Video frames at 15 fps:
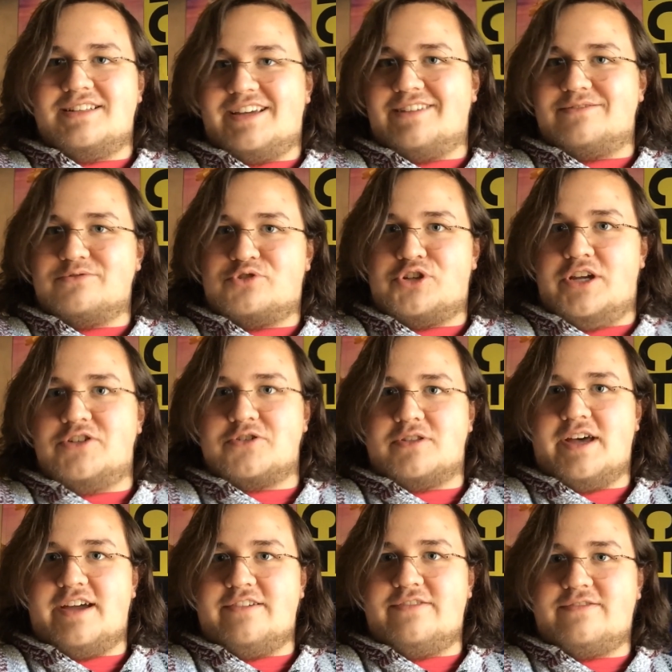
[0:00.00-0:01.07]
to change your
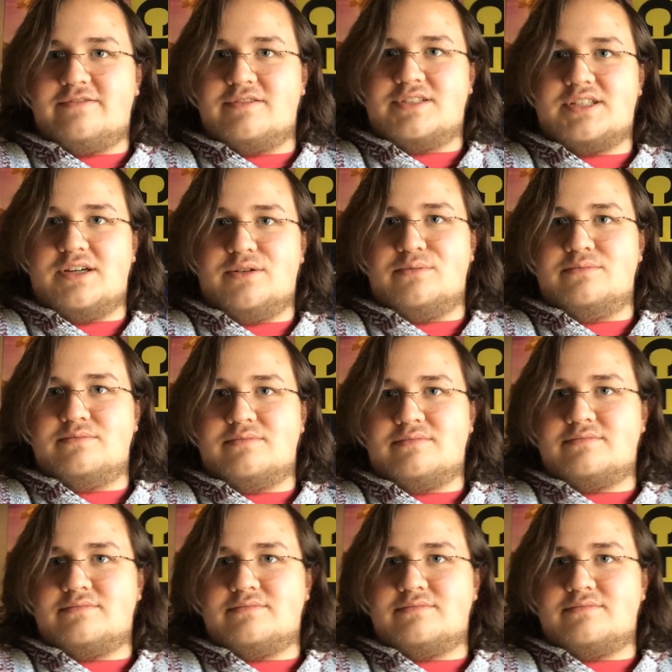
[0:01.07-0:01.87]
life, so